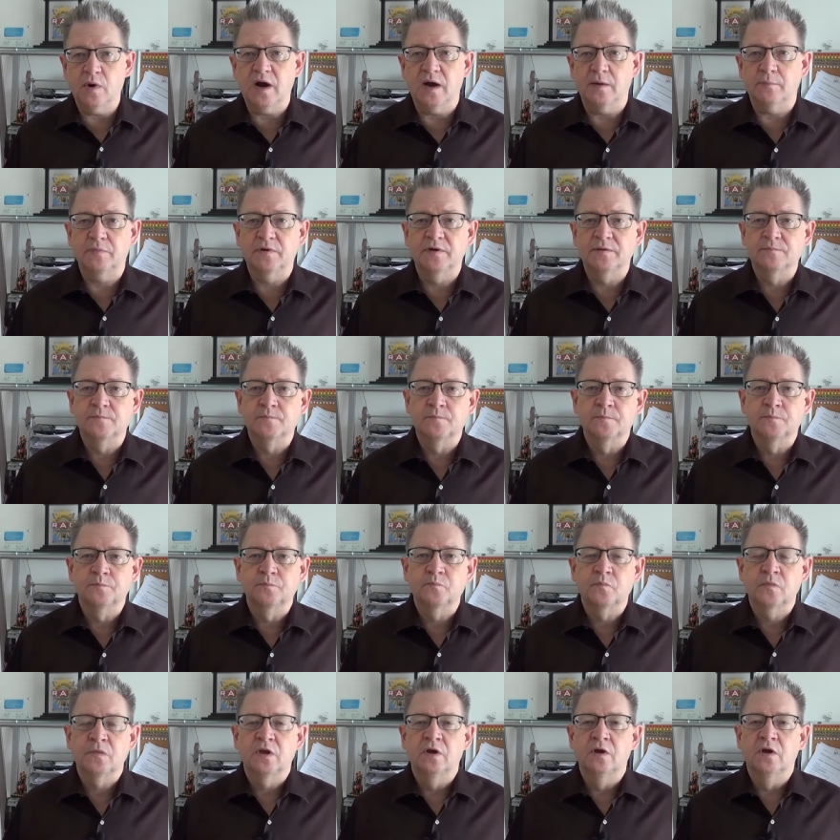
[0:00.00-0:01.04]
up.
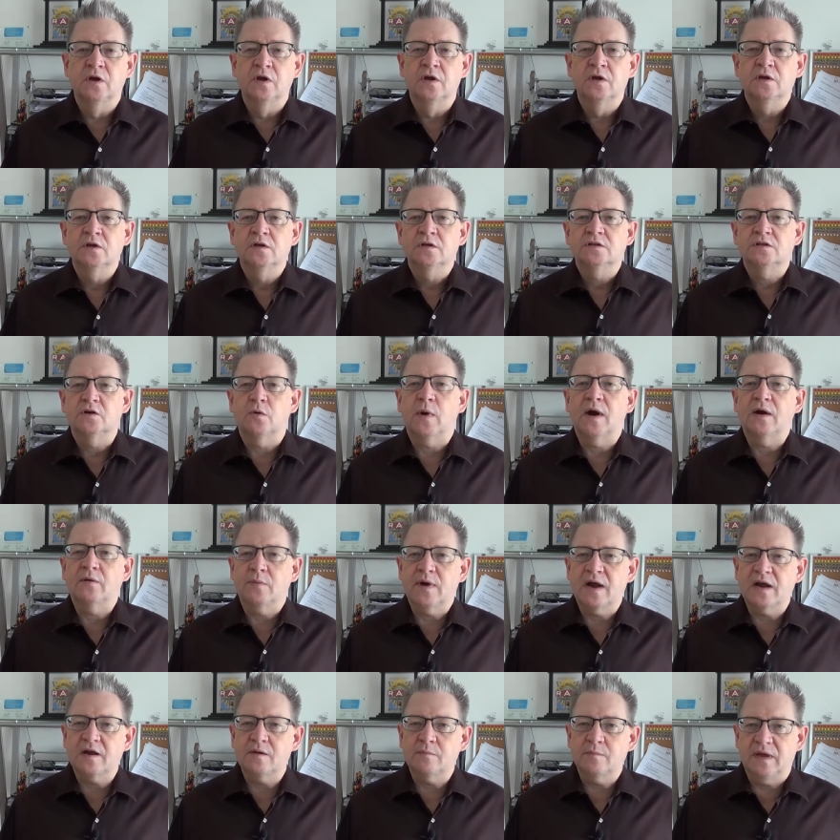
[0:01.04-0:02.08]
So I
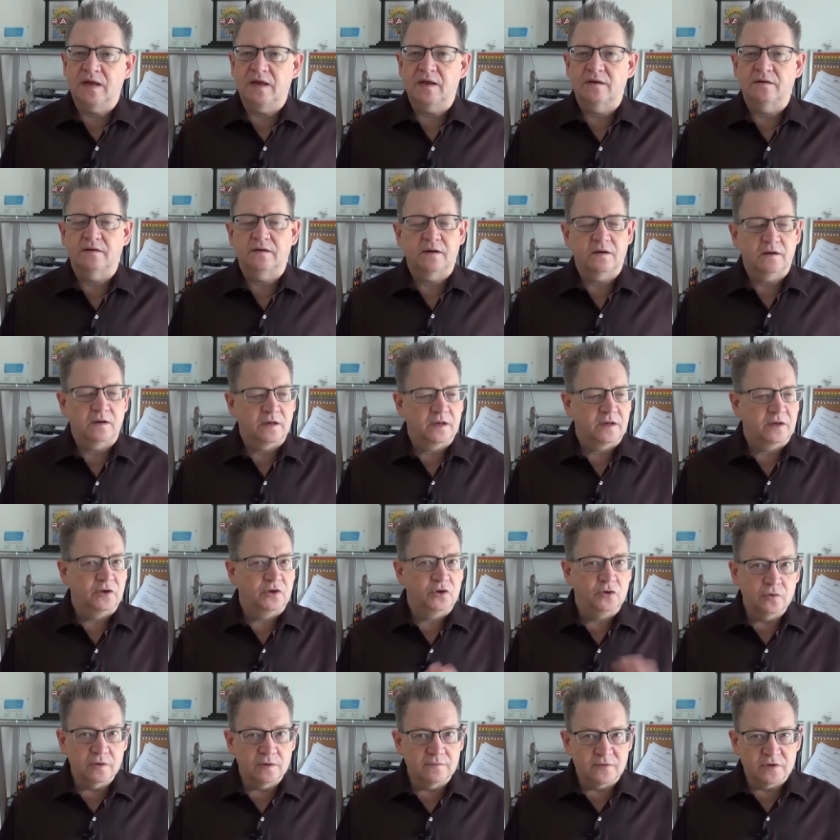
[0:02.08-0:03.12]
recommend
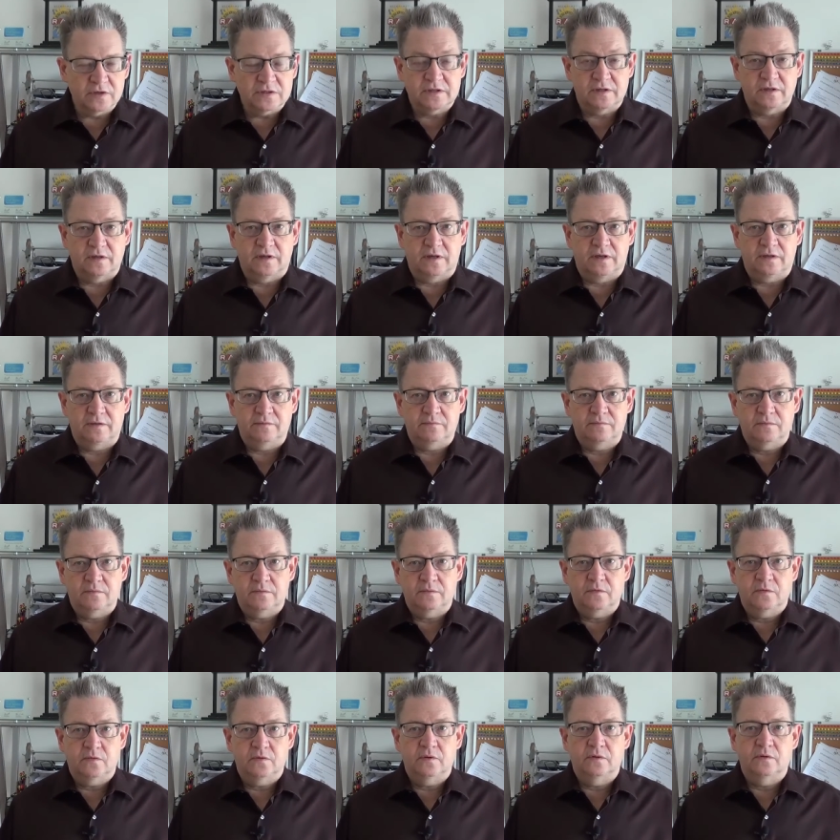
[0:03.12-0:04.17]
universally
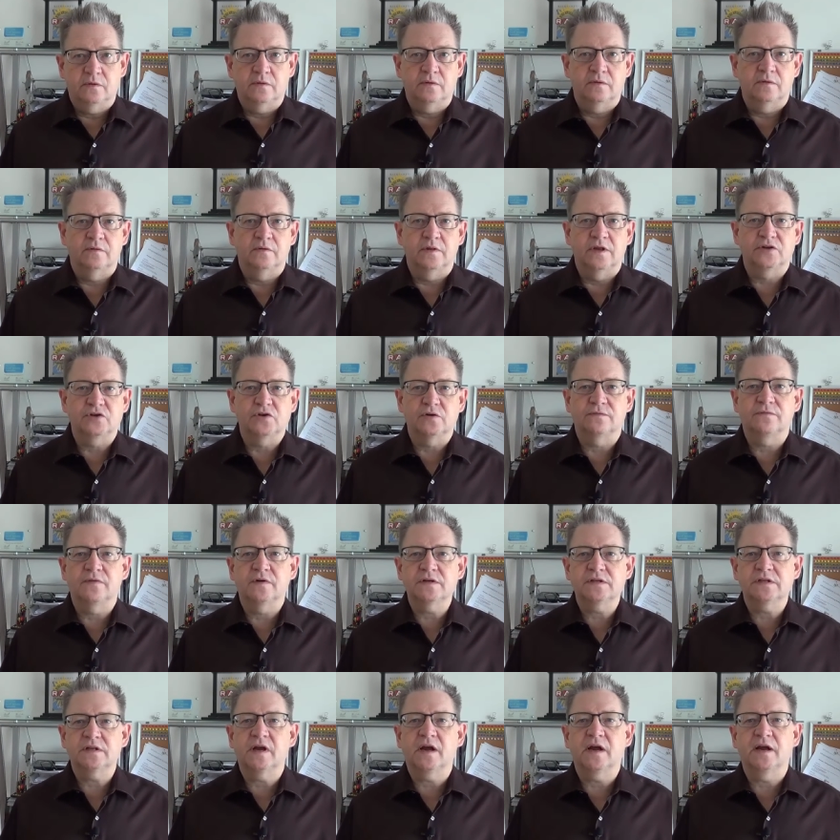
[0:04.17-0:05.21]
that your
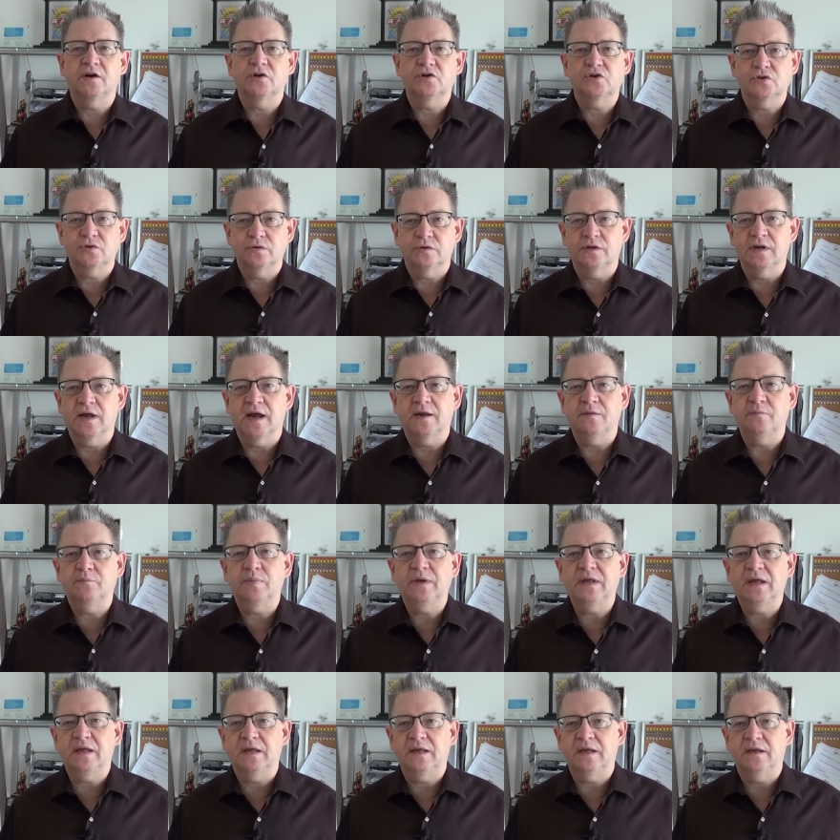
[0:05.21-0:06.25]
first hire should not
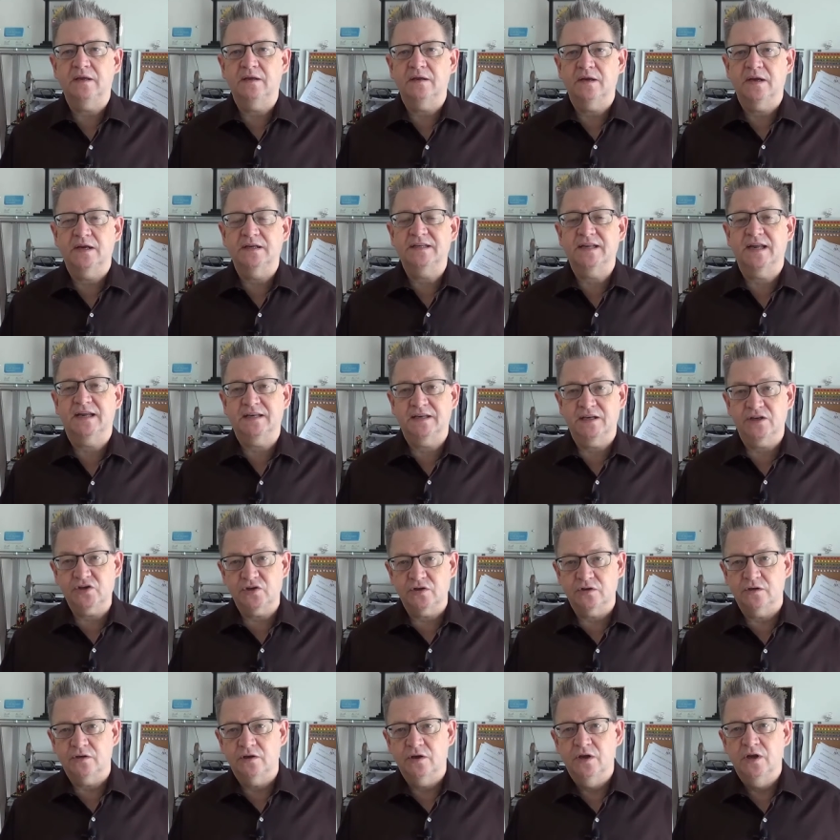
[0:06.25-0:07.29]
be a
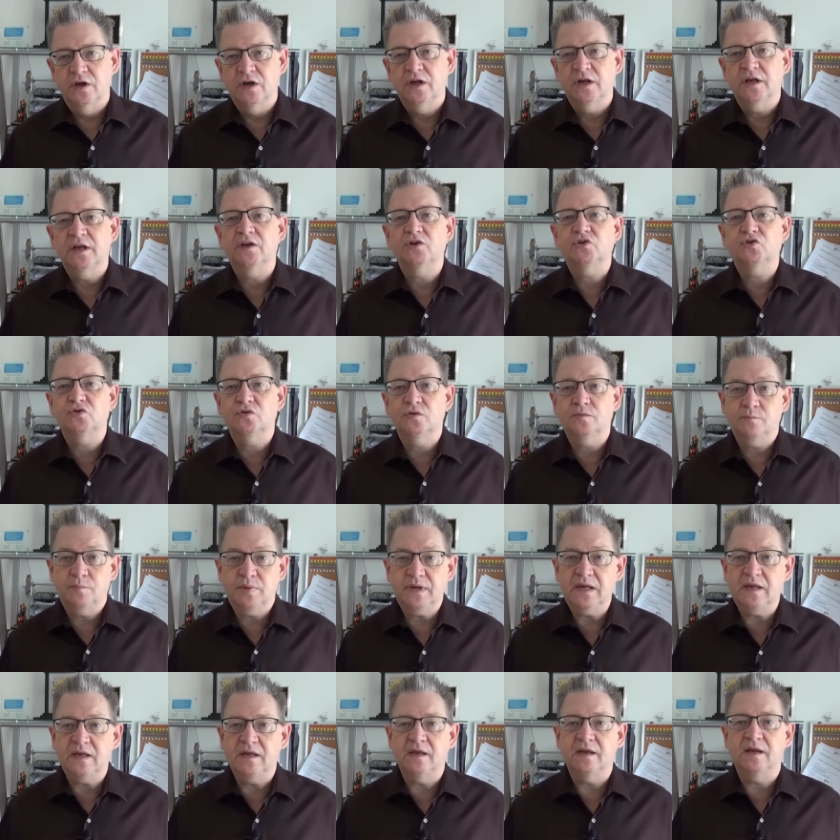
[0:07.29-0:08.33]
technician. It should
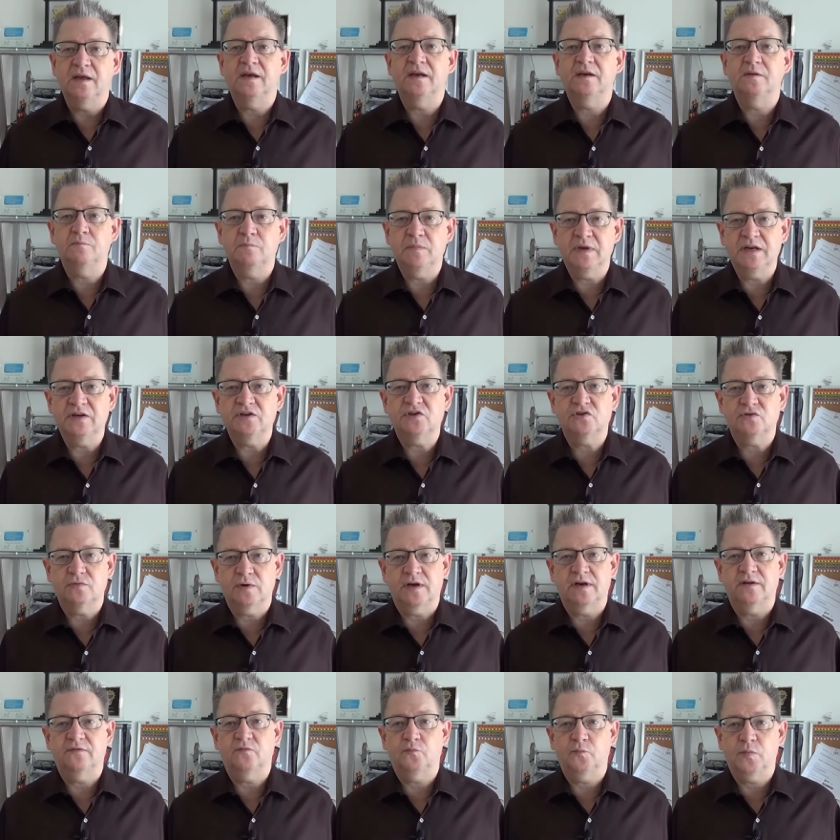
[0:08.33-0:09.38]
be an
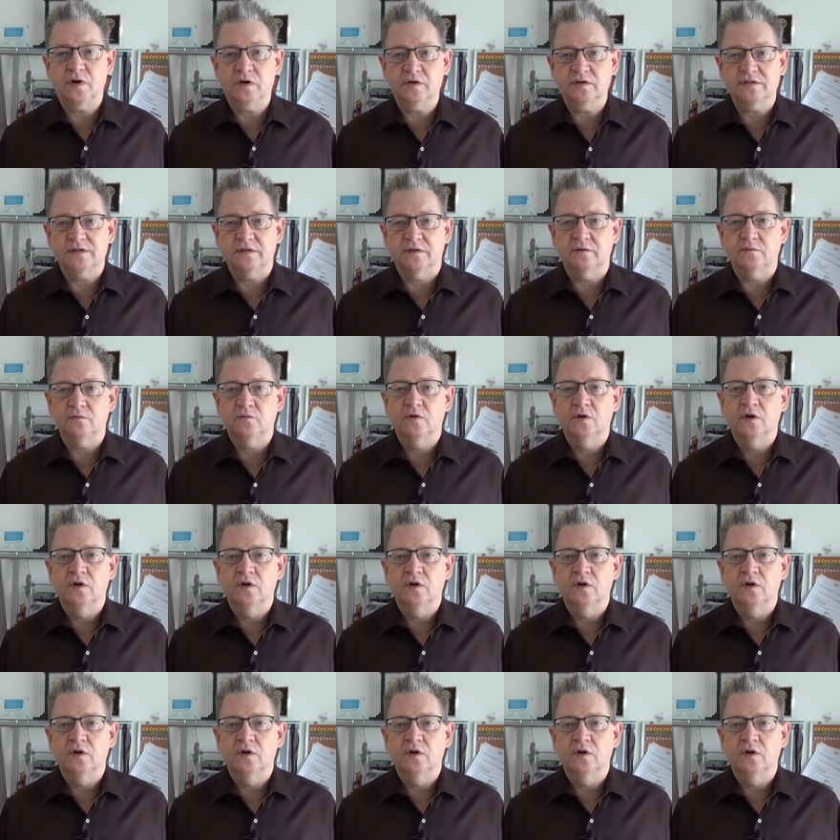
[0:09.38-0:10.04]
administrative person.